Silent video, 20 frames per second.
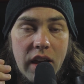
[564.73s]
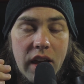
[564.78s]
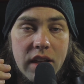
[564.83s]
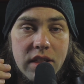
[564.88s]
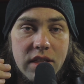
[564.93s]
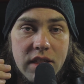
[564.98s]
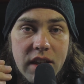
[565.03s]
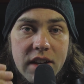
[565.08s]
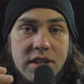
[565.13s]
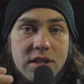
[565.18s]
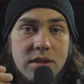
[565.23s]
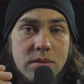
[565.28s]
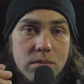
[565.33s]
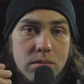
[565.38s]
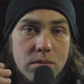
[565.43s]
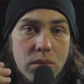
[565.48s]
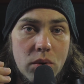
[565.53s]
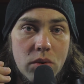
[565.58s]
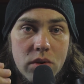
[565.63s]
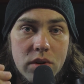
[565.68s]
and that's
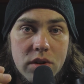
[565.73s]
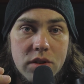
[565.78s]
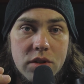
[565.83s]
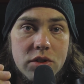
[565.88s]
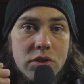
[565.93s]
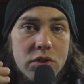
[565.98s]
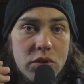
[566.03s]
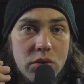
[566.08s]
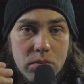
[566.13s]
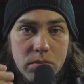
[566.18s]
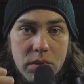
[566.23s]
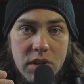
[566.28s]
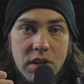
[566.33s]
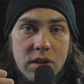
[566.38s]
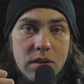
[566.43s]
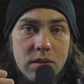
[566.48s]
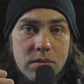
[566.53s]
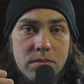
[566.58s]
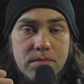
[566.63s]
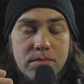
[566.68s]
important to
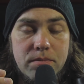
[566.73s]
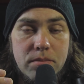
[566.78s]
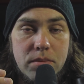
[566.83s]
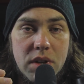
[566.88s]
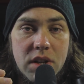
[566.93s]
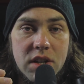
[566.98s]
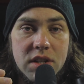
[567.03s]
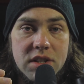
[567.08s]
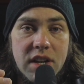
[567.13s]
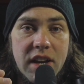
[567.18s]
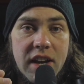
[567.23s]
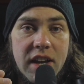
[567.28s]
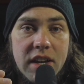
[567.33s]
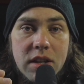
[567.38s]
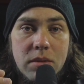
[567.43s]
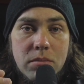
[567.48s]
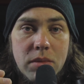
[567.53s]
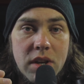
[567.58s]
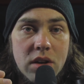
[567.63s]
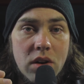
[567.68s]
me, because I
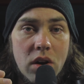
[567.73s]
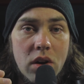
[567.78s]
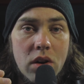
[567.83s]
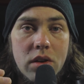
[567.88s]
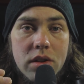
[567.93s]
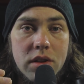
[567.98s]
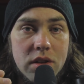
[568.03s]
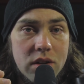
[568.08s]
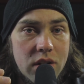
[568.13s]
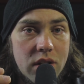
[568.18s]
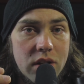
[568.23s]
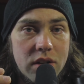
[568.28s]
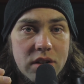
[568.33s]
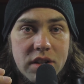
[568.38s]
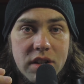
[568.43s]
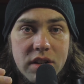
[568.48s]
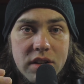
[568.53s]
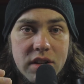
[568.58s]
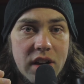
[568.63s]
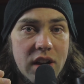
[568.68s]
can make all the
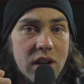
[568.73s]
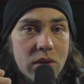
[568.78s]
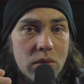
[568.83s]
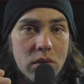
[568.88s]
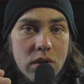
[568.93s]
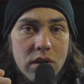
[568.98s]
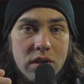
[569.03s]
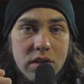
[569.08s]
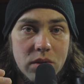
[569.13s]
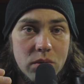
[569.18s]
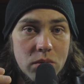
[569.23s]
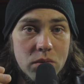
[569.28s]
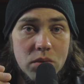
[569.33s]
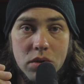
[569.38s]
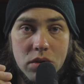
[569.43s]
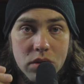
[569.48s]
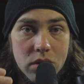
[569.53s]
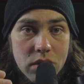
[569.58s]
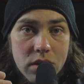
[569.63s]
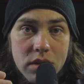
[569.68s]
content I want in the
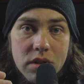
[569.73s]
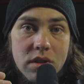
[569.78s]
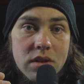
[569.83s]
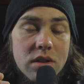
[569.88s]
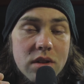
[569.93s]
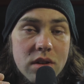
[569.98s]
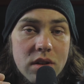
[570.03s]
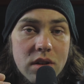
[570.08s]
world.